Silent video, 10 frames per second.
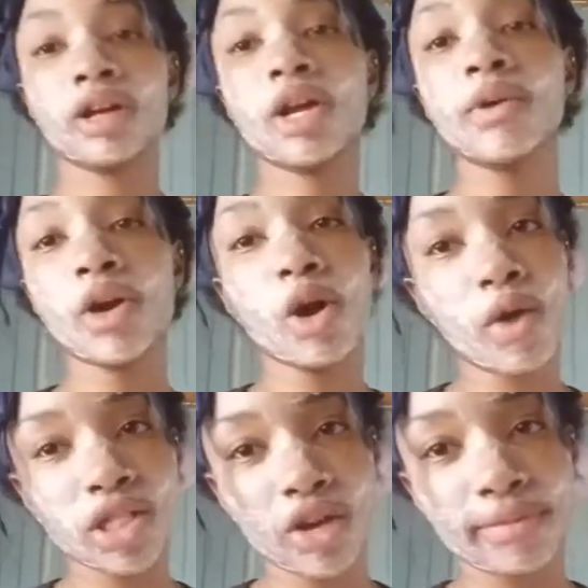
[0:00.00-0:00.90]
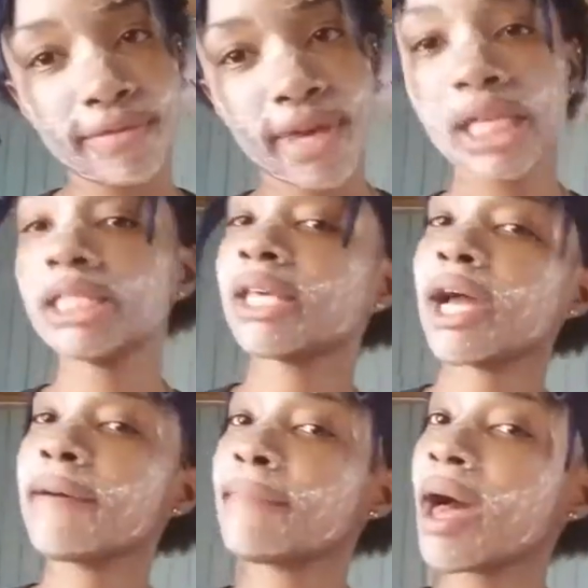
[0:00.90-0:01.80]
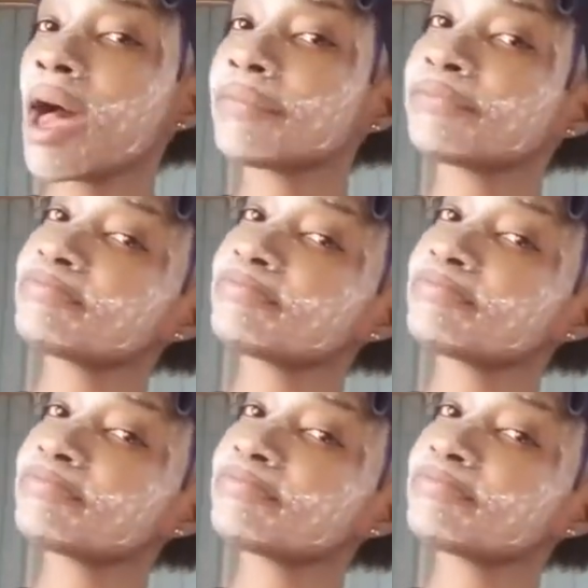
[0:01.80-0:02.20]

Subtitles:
Now we can go wash off my face and come back.